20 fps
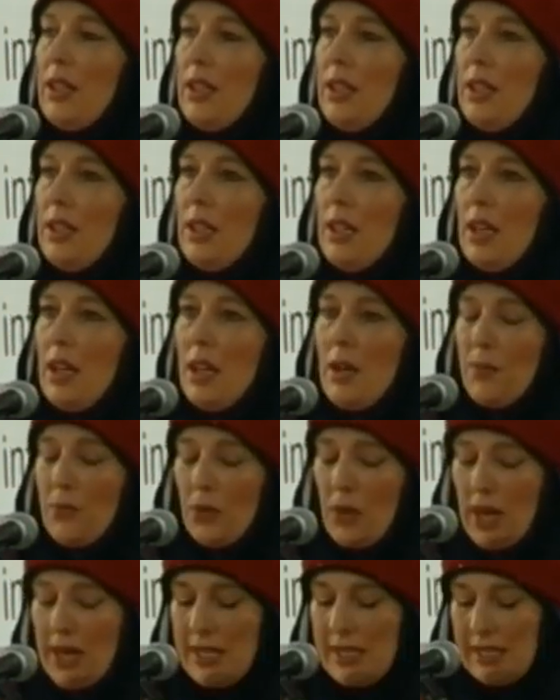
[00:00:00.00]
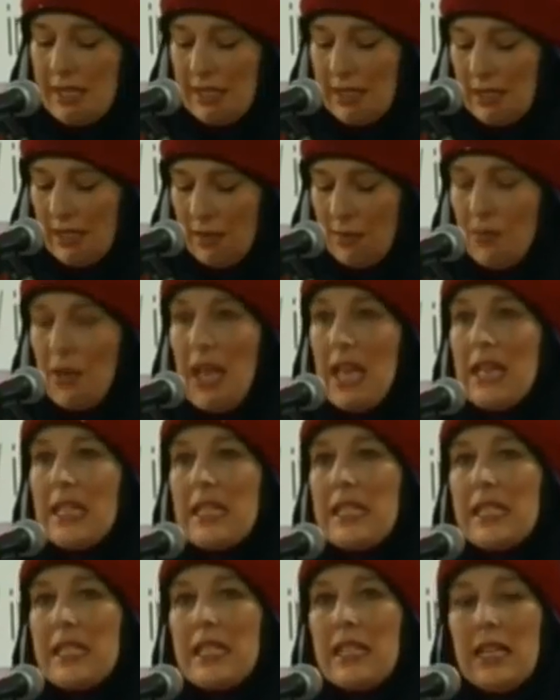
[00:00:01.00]
the uprising in
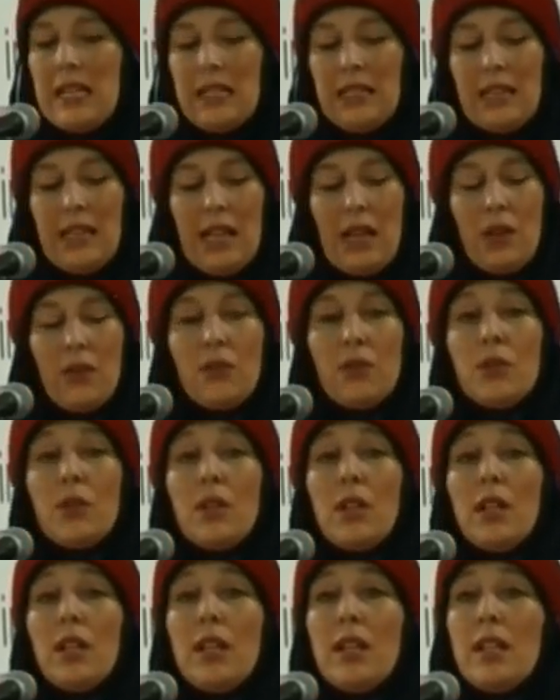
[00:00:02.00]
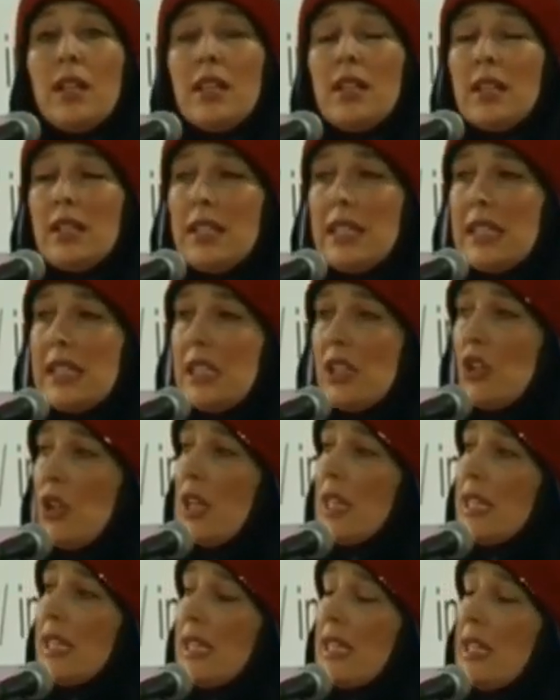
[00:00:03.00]
Palestine, how
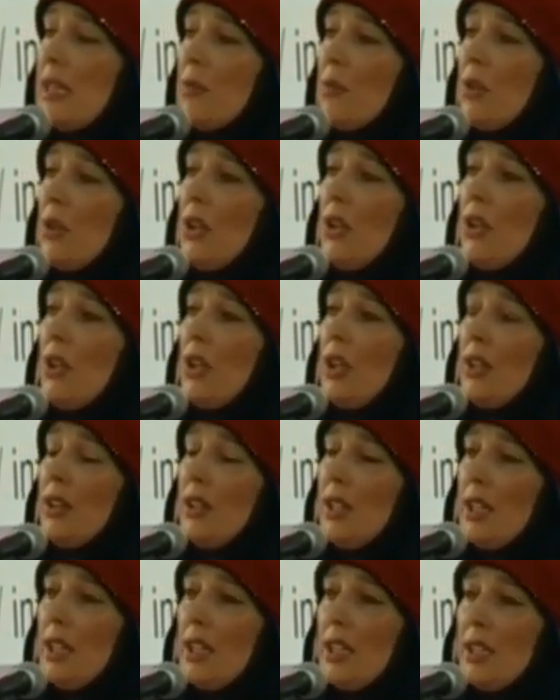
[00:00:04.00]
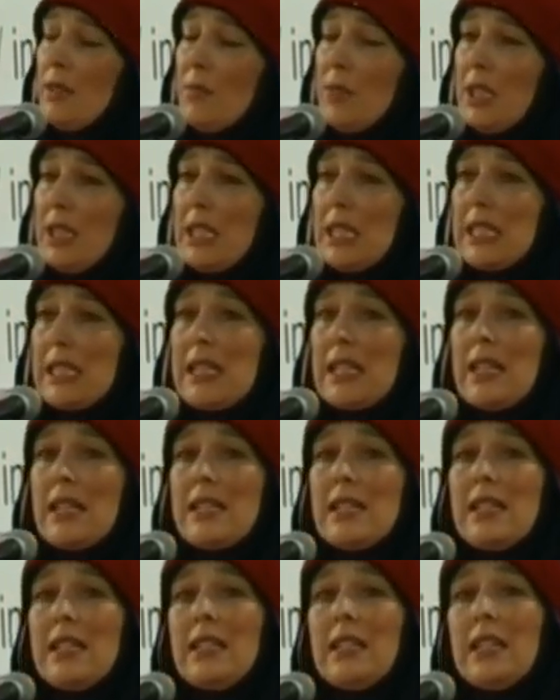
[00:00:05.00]
distressed they were, and they had been
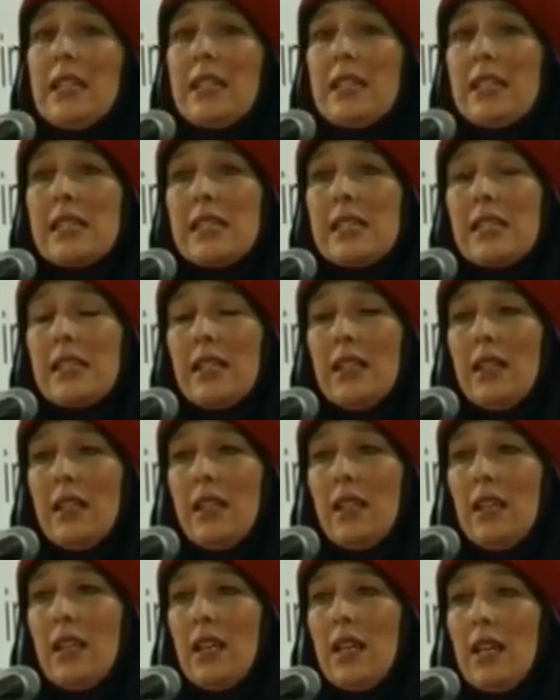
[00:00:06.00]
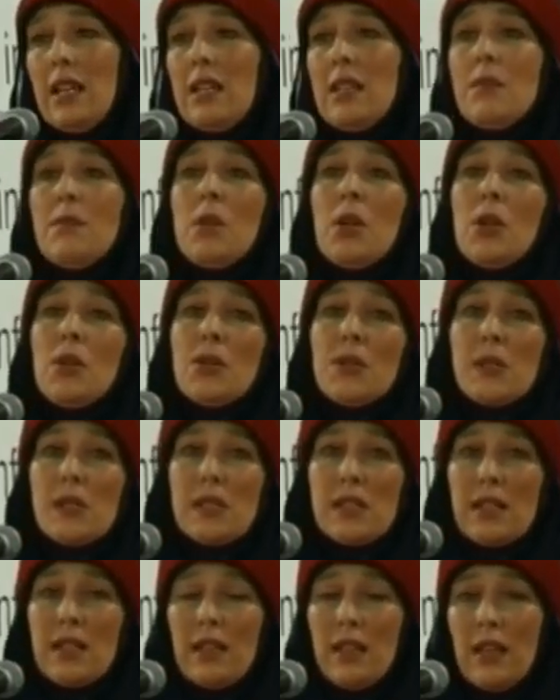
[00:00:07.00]
discussing this in the
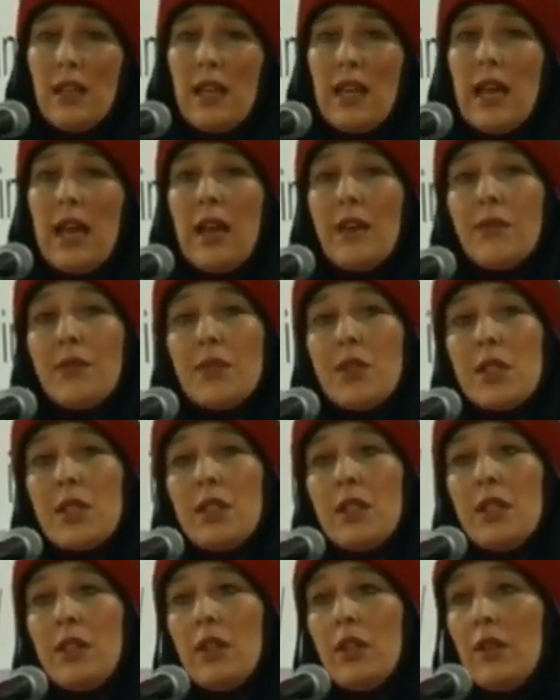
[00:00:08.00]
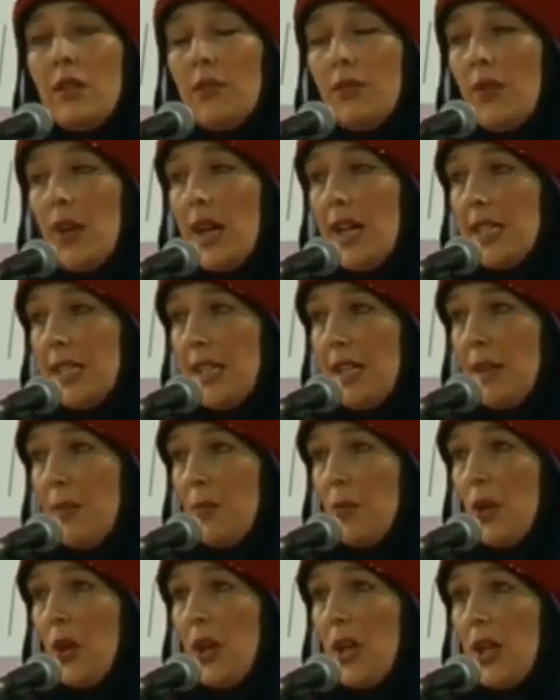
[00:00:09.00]
mosque after
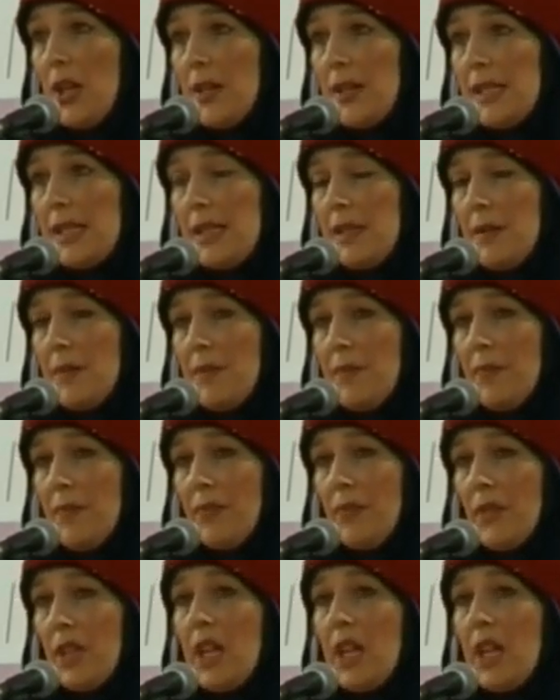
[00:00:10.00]
Friday prayers.